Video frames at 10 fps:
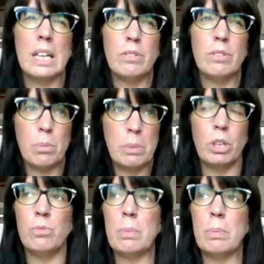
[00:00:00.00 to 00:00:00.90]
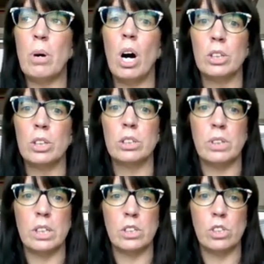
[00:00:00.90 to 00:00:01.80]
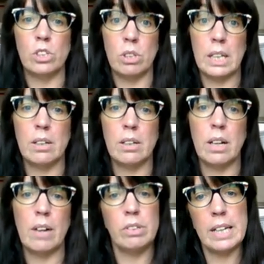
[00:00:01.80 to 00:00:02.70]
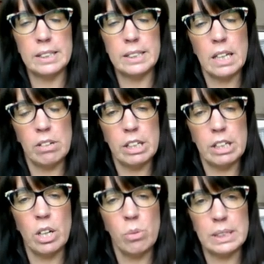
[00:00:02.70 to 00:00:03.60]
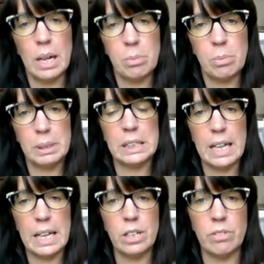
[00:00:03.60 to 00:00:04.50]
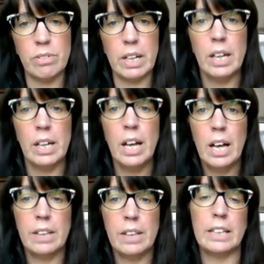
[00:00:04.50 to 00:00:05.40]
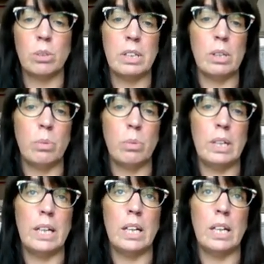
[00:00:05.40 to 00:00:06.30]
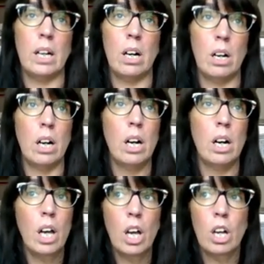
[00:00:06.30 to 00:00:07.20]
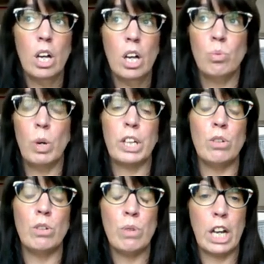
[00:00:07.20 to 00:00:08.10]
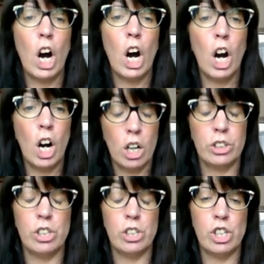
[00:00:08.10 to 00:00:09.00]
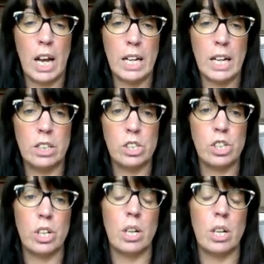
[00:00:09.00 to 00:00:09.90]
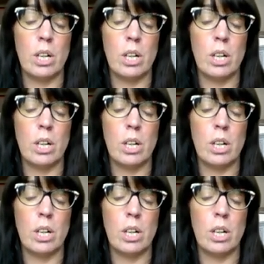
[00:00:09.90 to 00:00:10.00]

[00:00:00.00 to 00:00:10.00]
even the people who've been part of the study haven't necessarily known what's happened at the end of it. And that is something that we are working really hard to change.